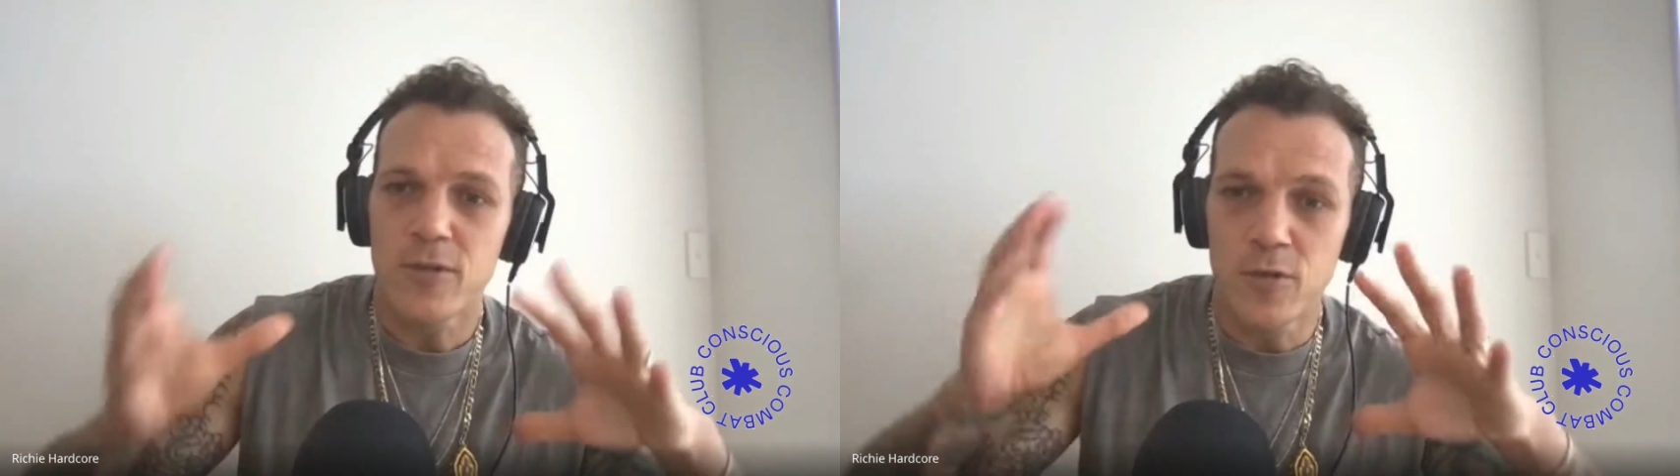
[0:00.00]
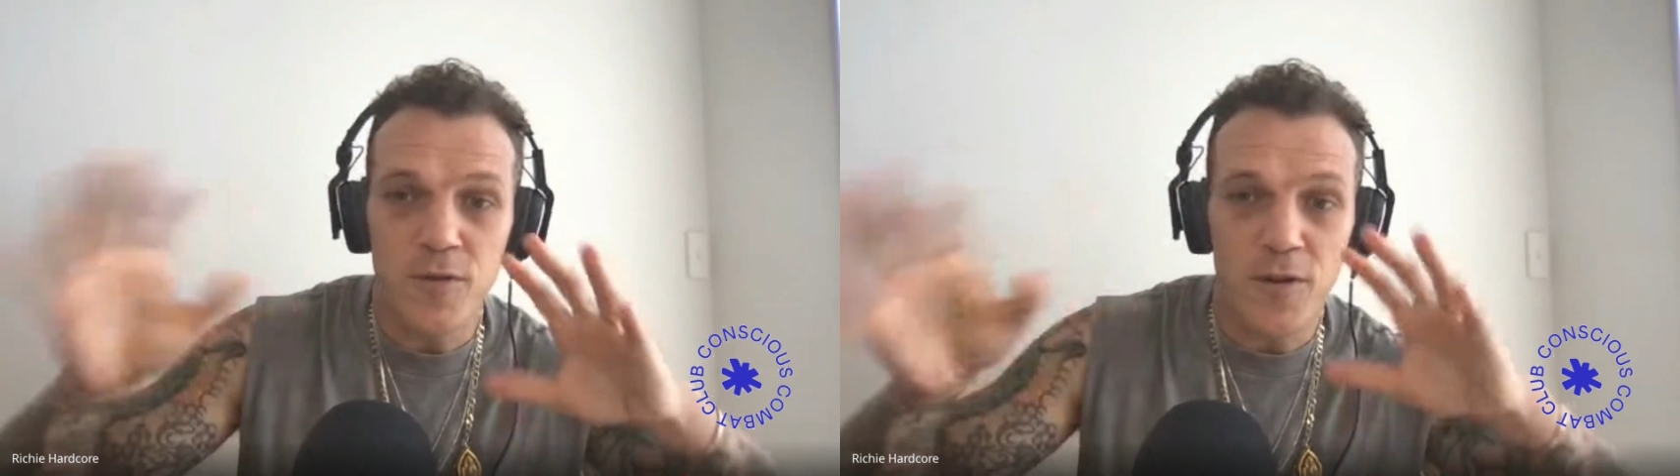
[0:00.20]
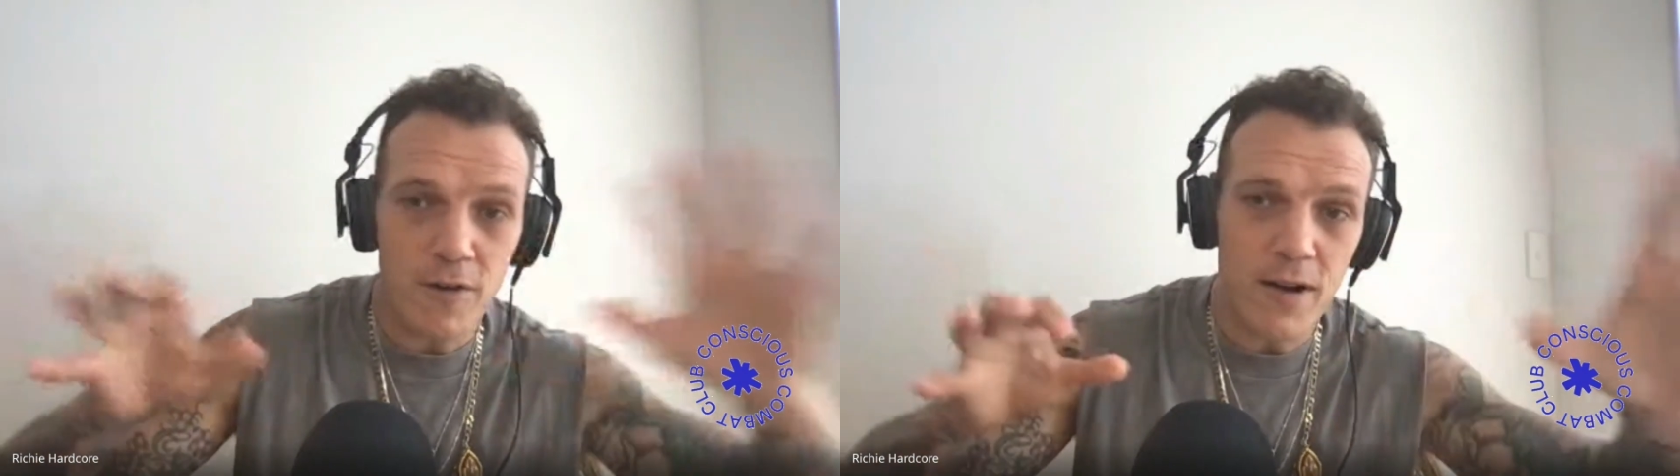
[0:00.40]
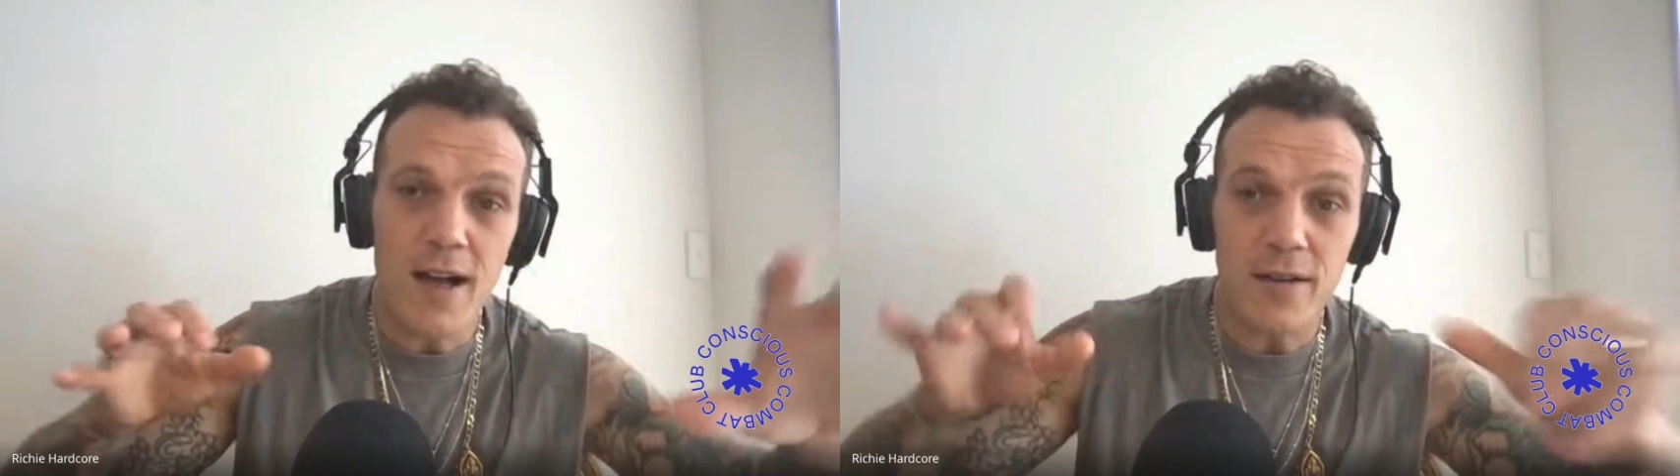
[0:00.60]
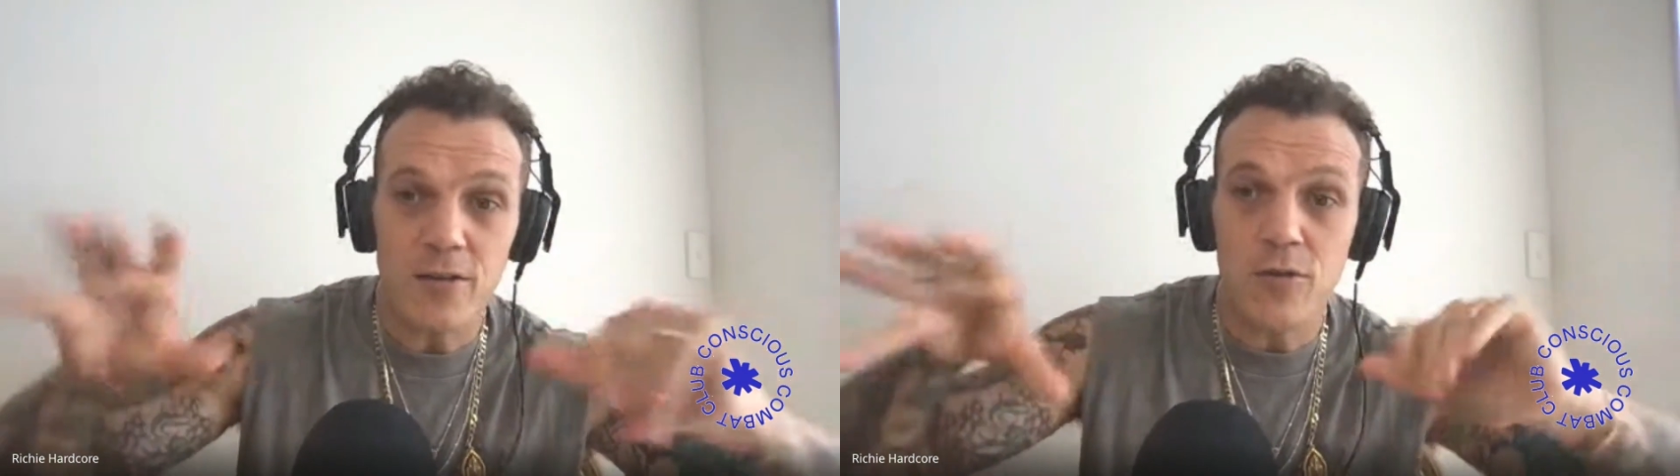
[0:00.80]
You figure it
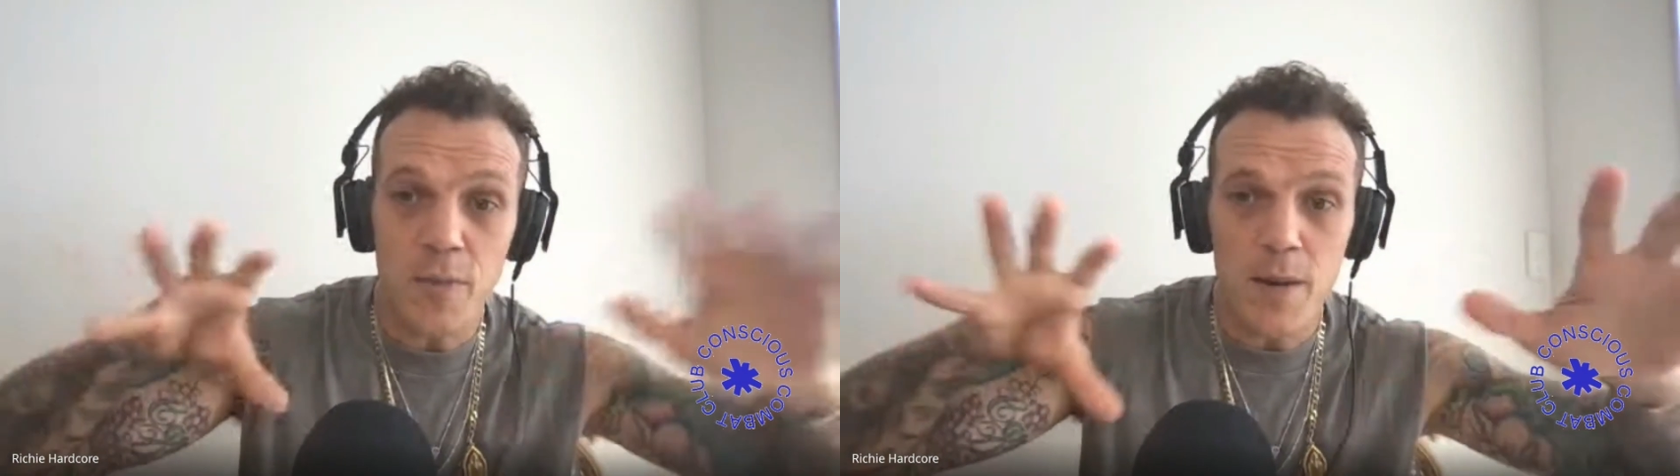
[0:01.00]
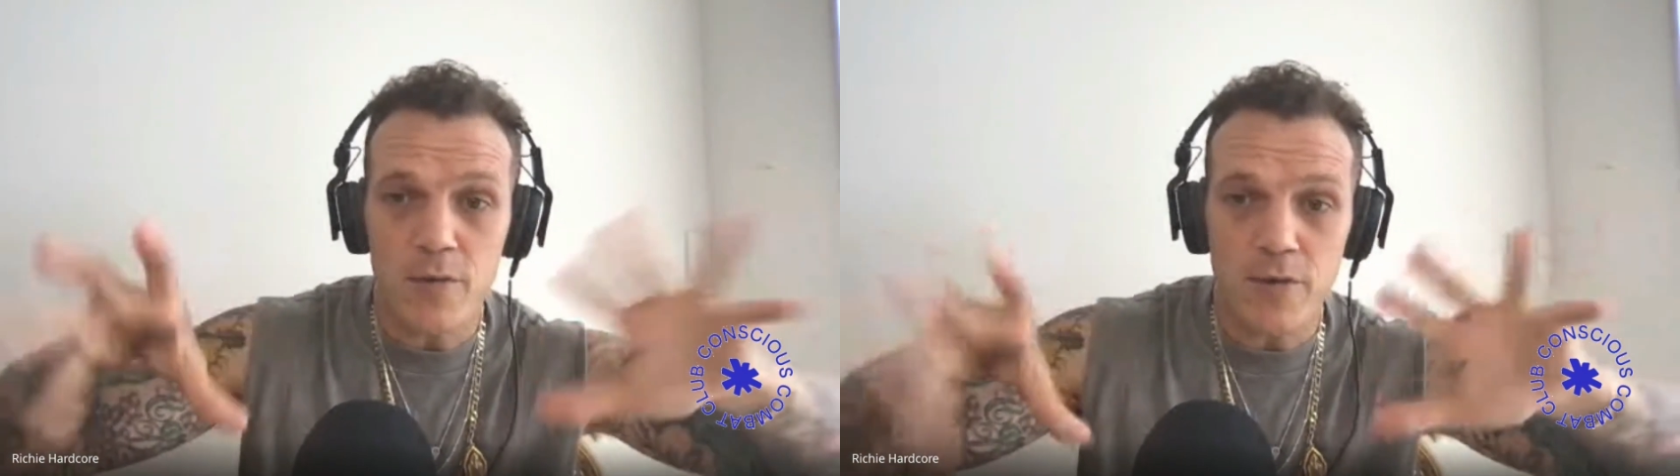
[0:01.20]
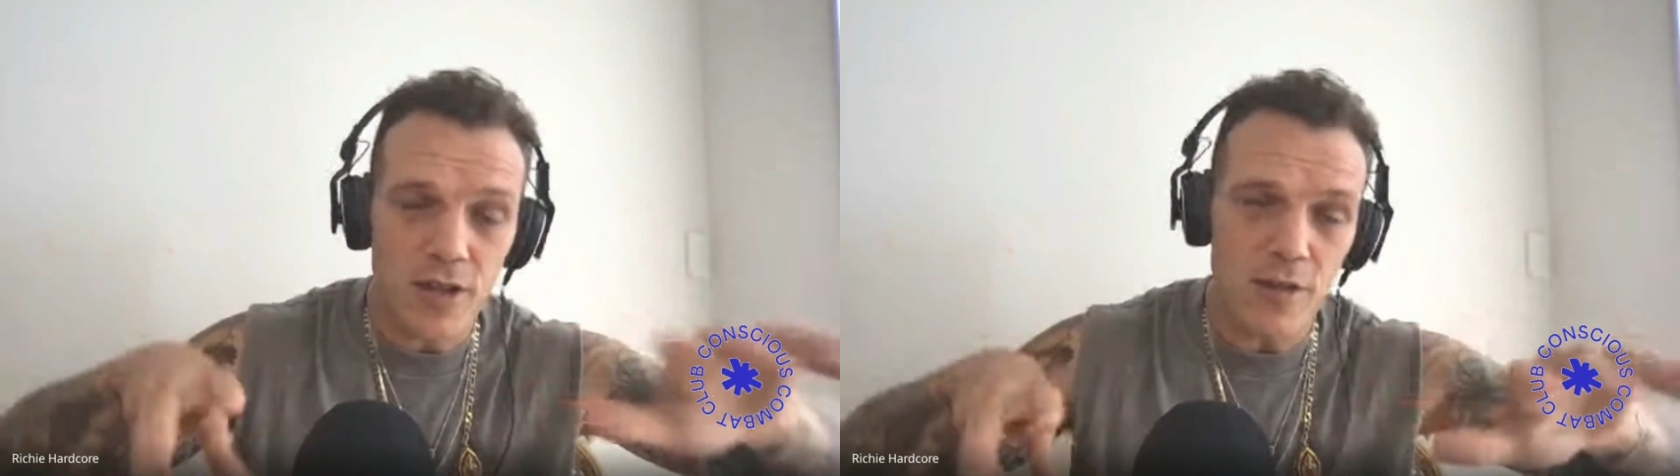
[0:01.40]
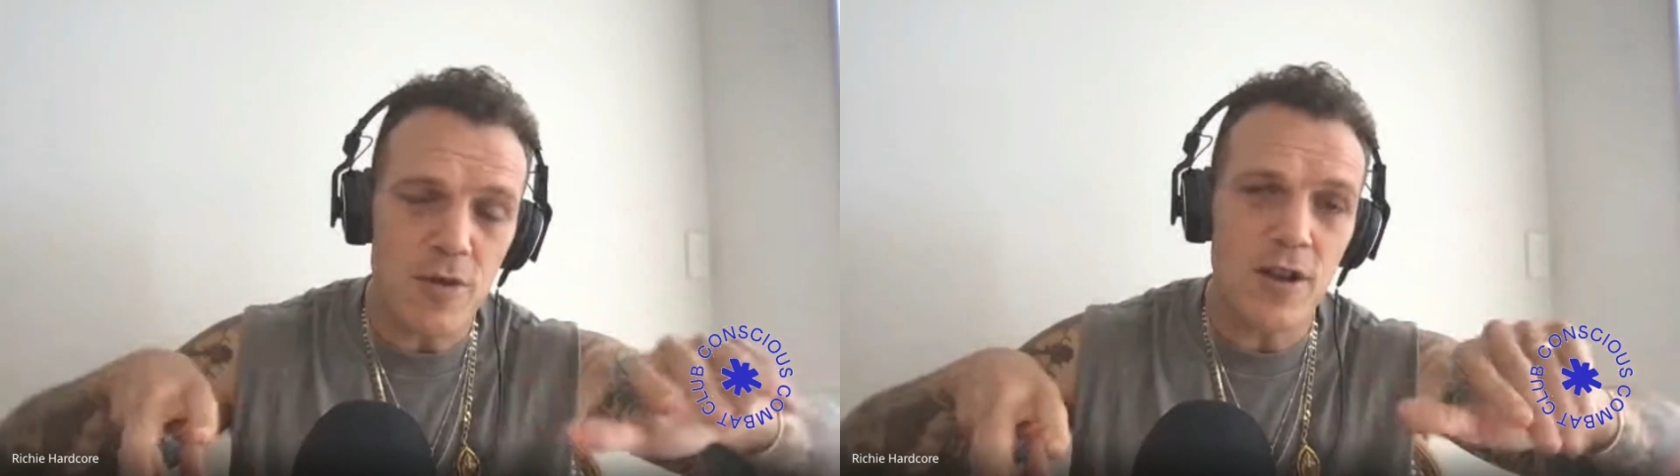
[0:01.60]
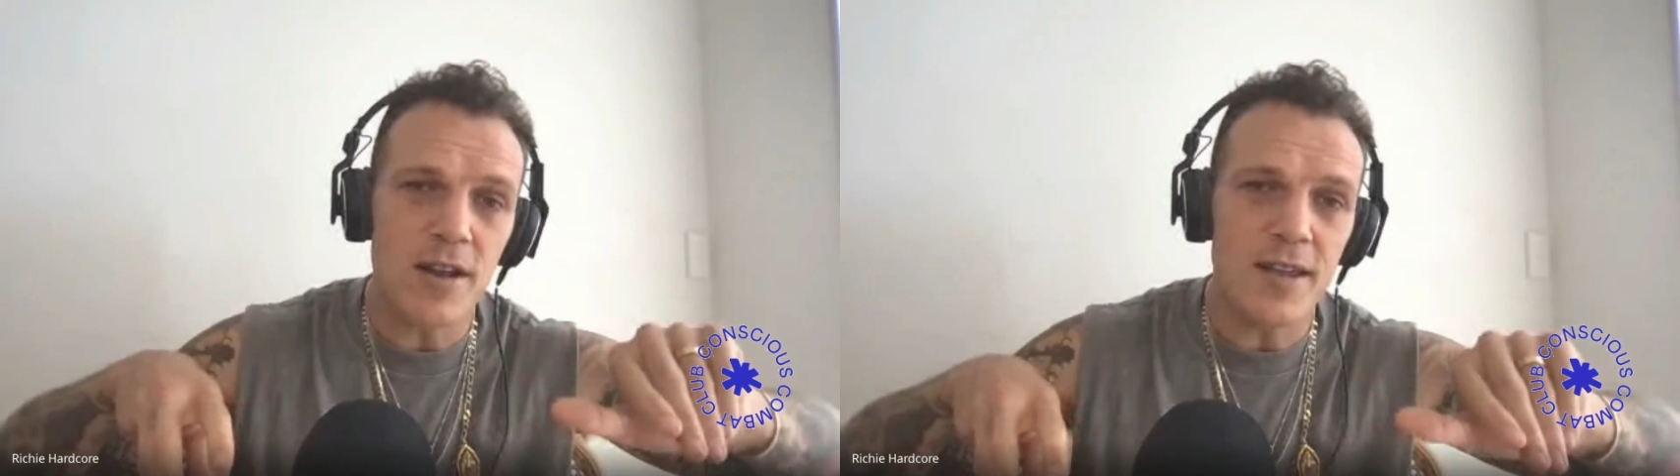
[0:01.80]
out. You're the people in the
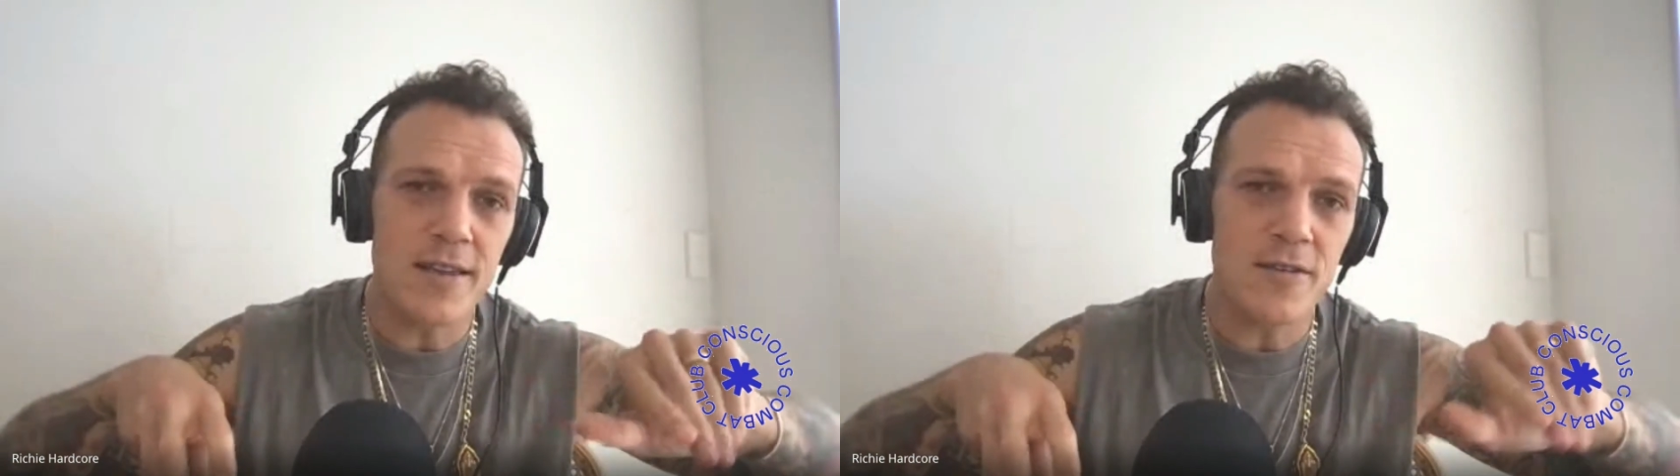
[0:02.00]
community.